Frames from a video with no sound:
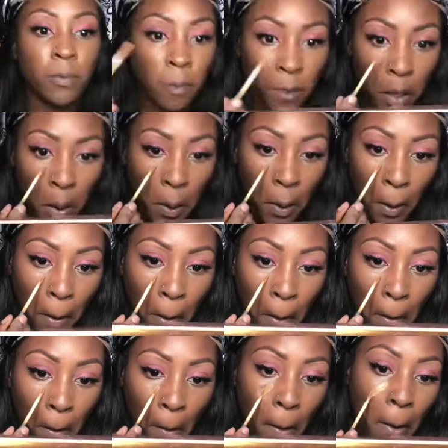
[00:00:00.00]
Now I'm going
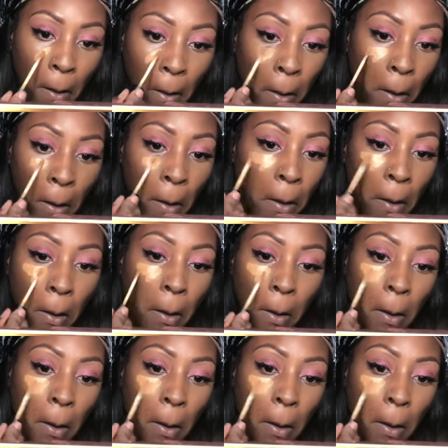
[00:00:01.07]
to go in with the same